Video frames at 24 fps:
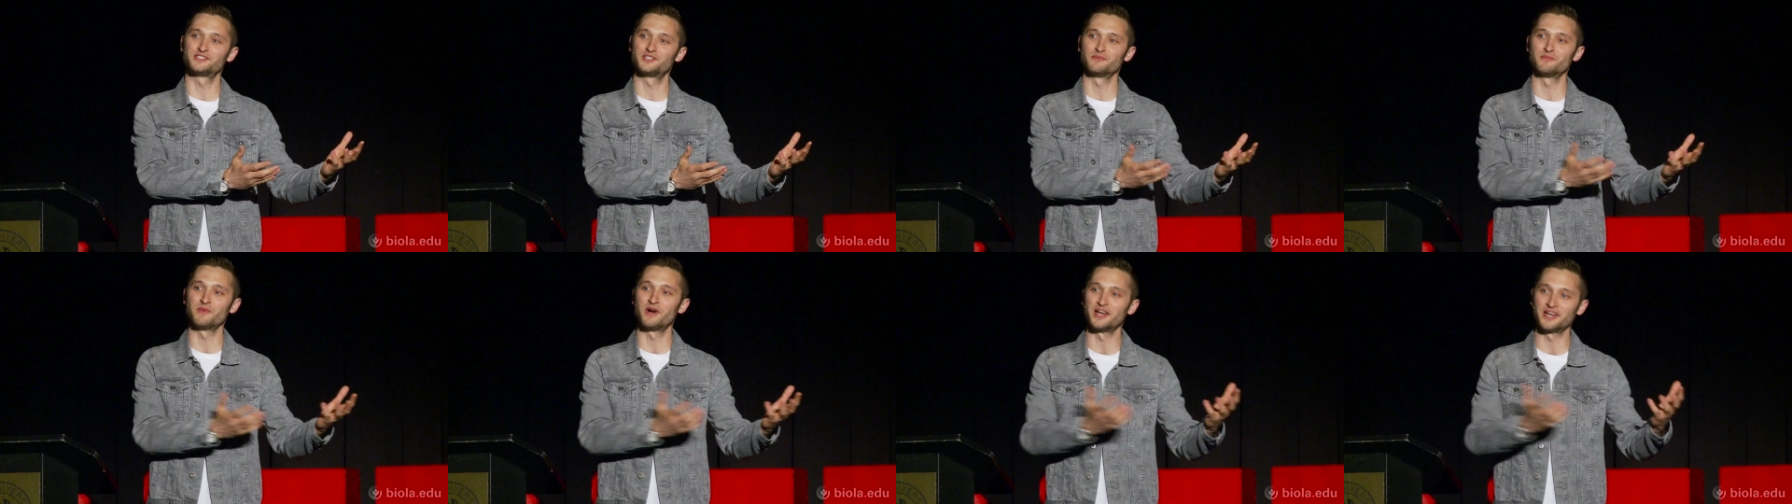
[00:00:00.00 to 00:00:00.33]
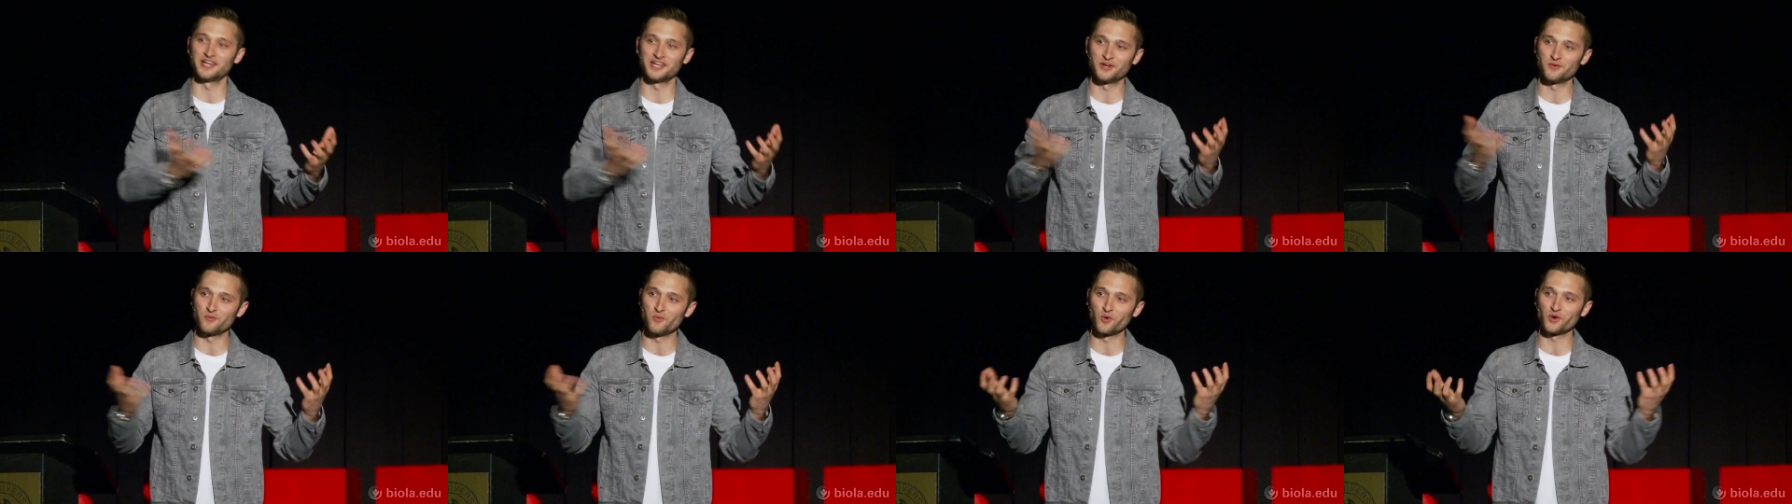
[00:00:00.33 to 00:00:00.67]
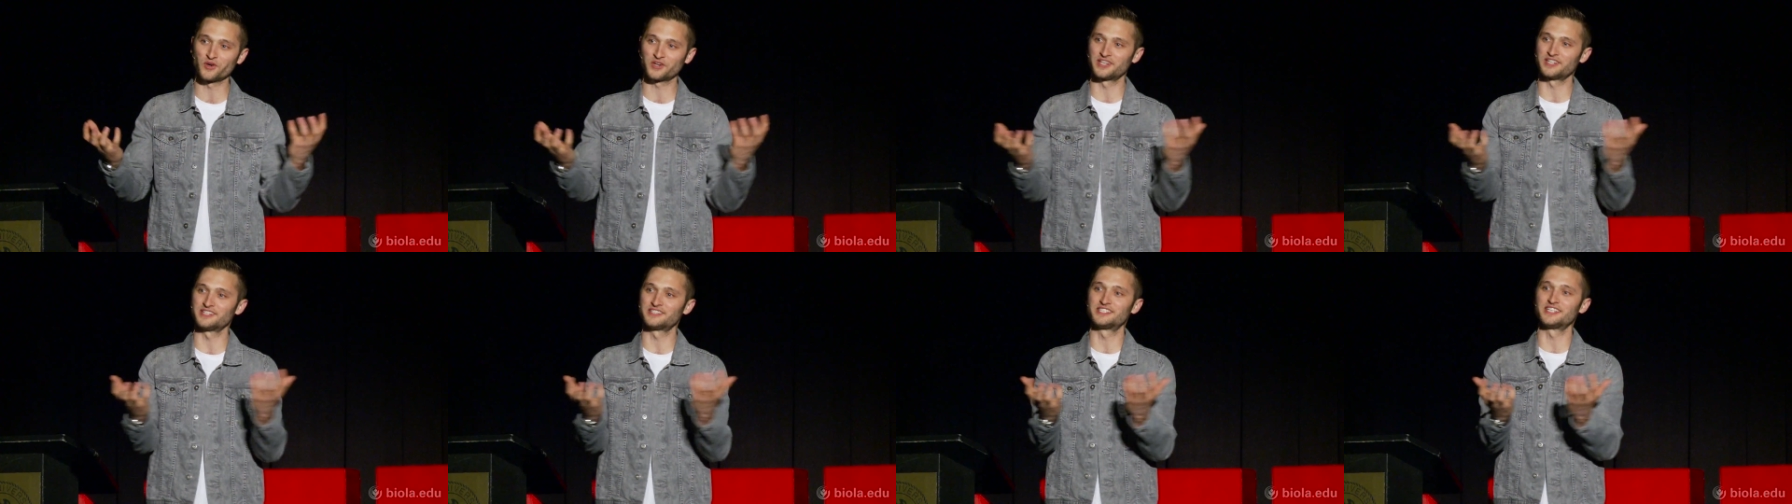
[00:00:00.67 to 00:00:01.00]
the money
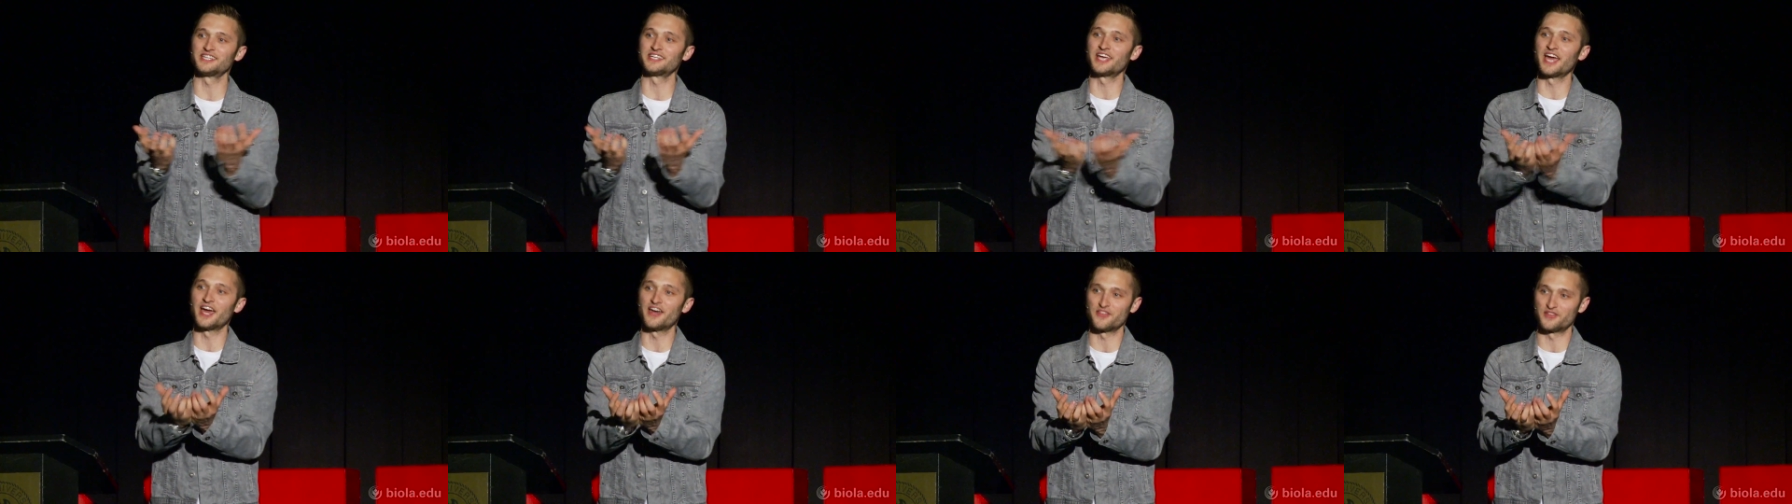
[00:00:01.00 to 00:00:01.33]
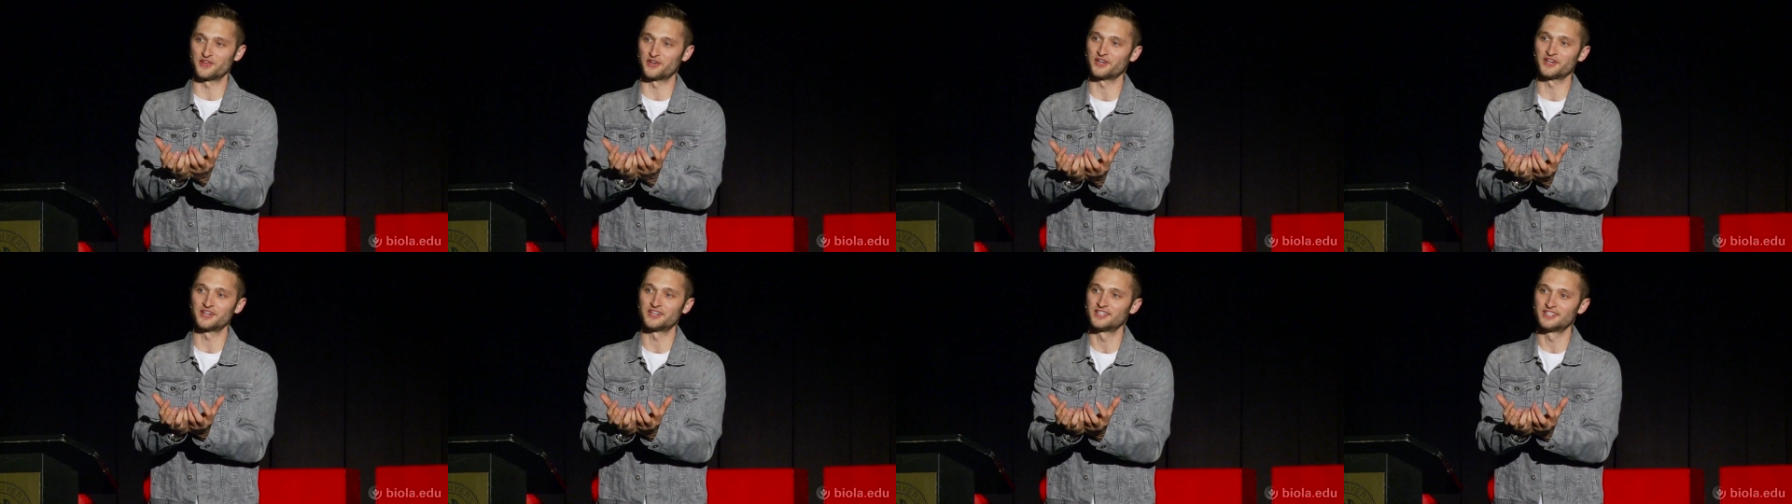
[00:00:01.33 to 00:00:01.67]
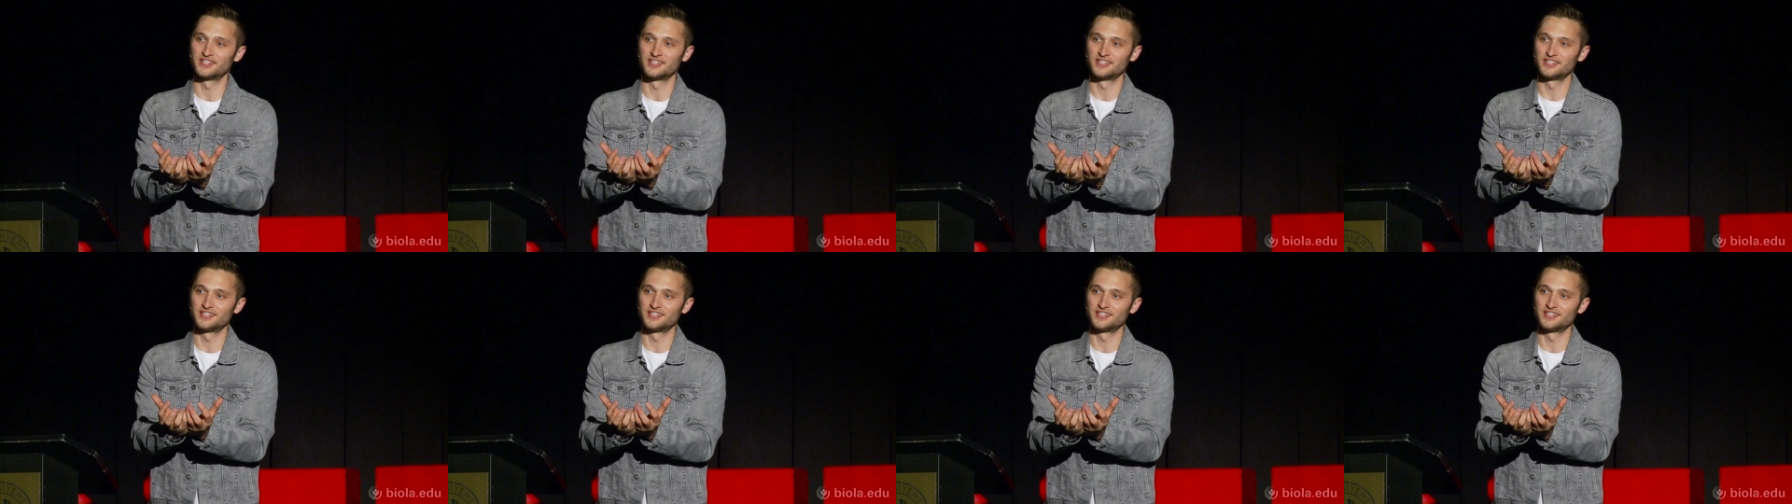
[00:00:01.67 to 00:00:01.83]
working together,